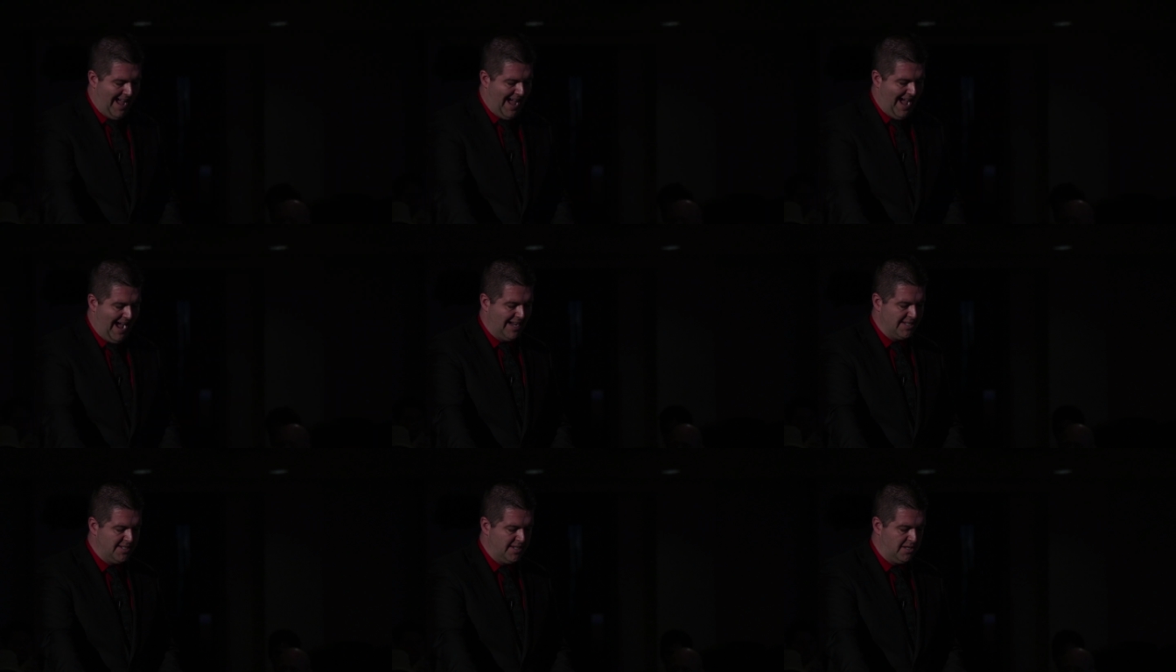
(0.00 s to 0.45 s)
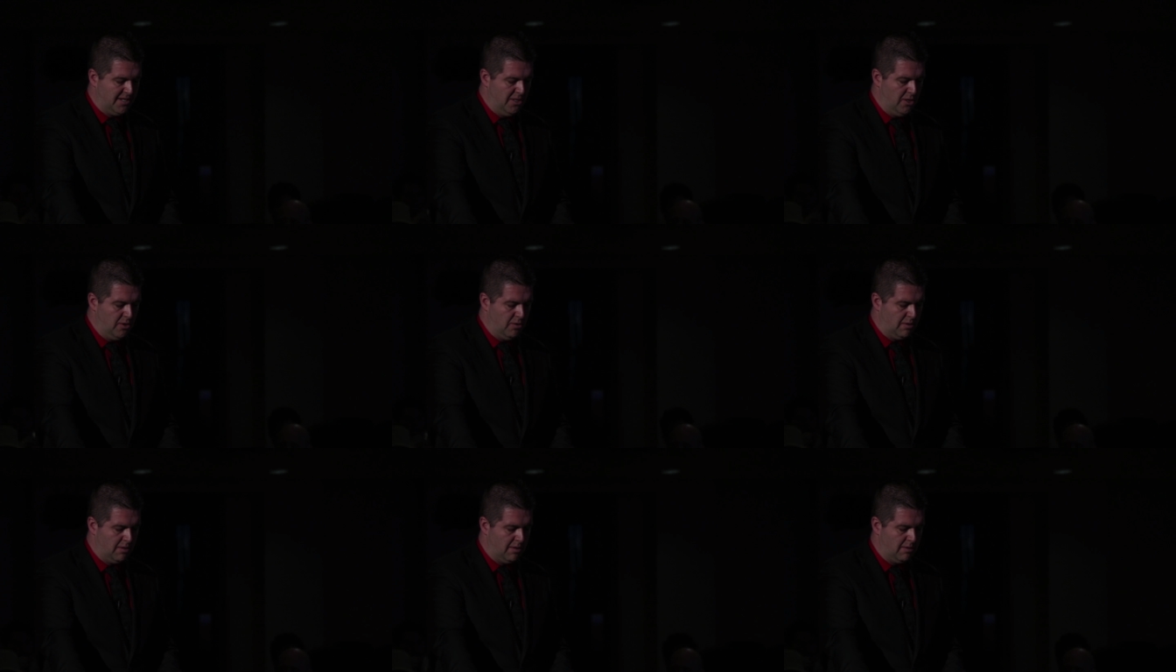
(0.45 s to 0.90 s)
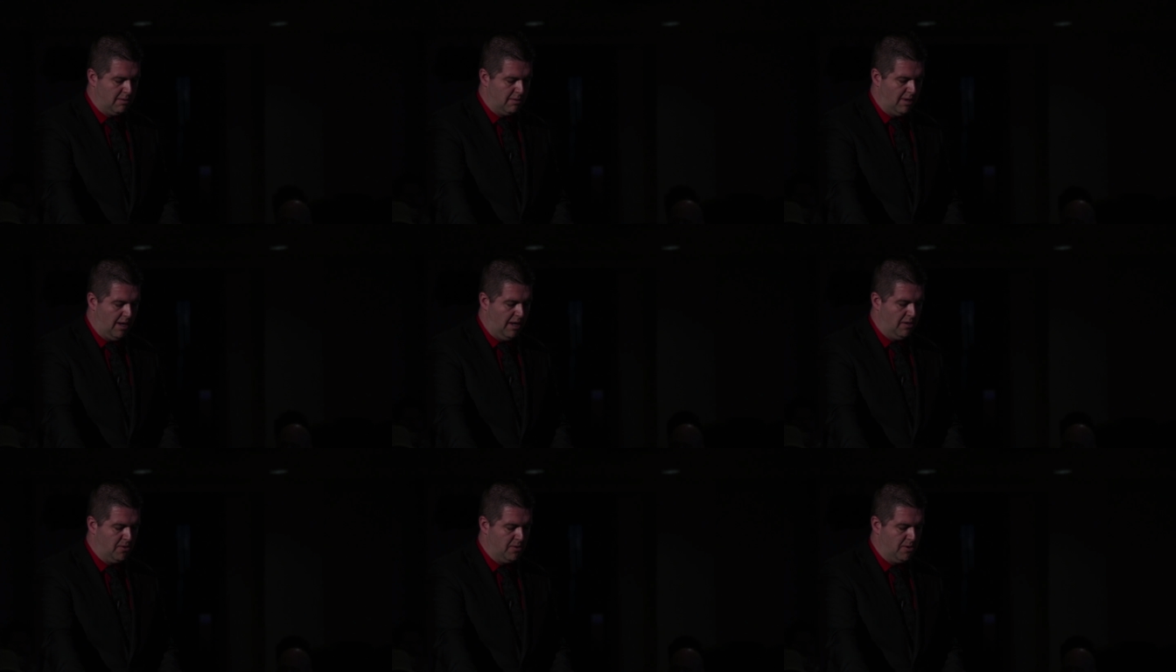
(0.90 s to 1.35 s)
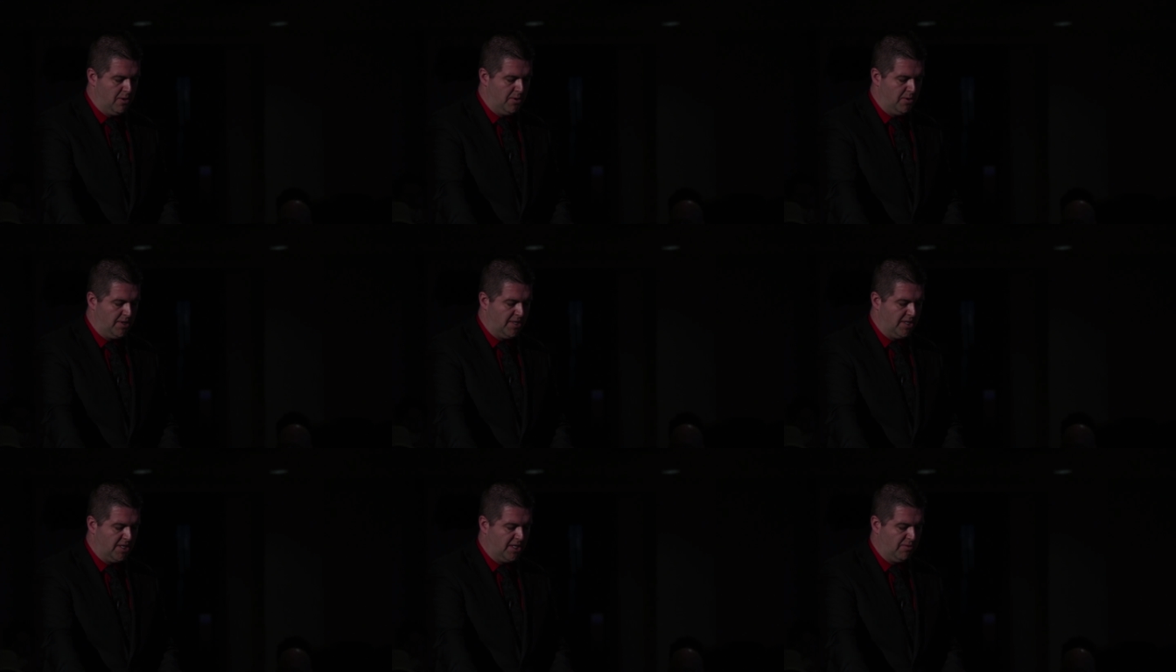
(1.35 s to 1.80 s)
Isaac Newton
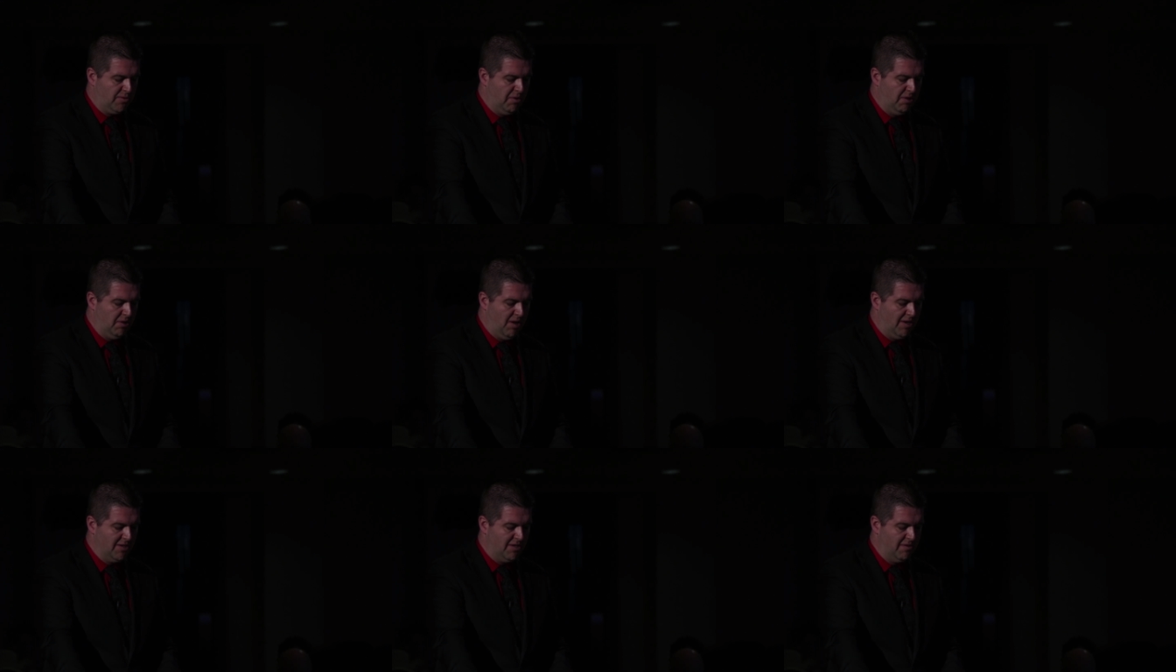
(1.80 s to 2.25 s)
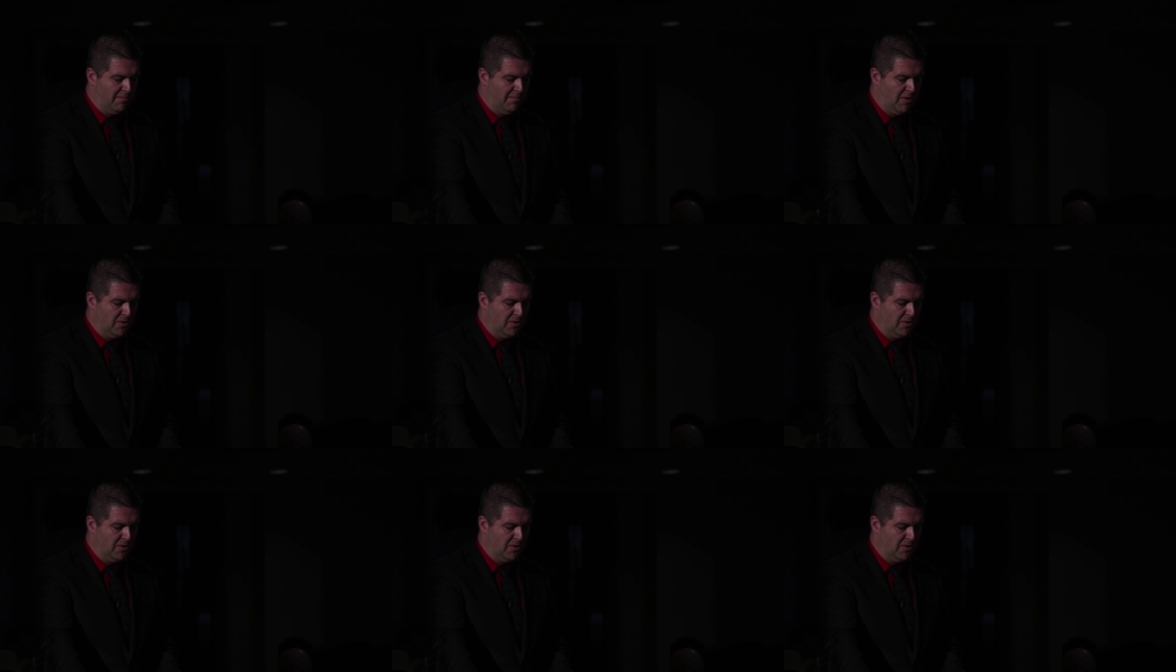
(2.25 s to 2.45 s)
introduces three laws of